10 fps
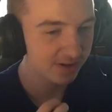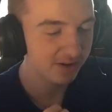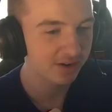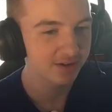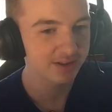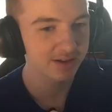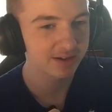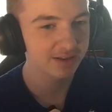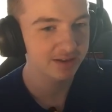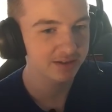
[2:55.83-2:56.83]
Oh, are they,
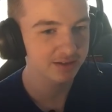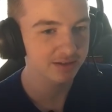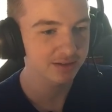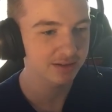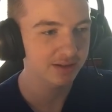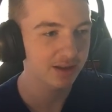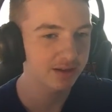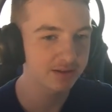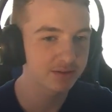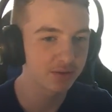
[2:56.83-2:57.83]
are they
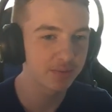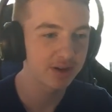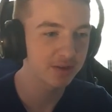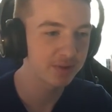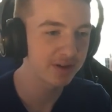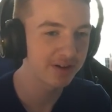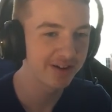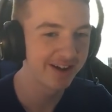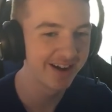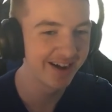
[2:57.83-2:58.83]
got to be at the piano?